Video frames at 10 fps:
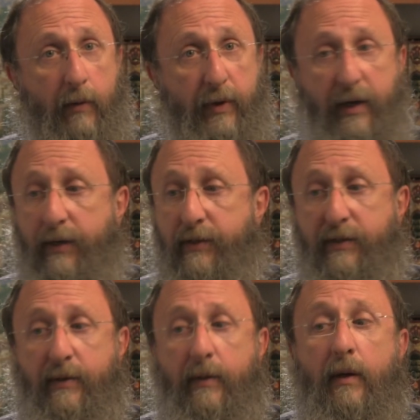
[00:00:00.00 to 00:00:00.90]

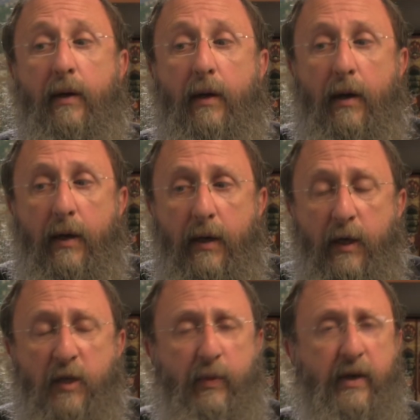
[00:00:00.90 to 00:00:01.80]
because
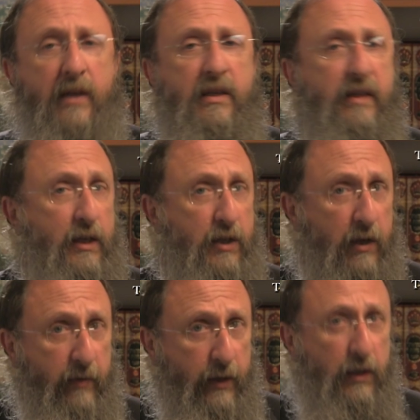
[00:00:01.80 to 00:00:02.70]
He's speaking to that
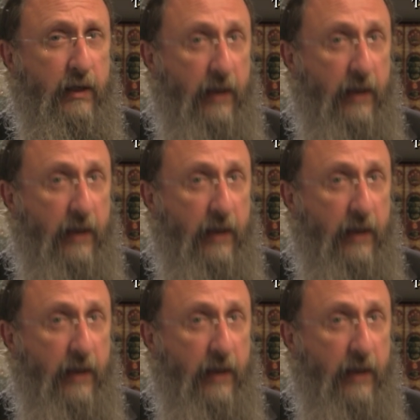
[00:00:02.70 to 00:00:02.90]
generation,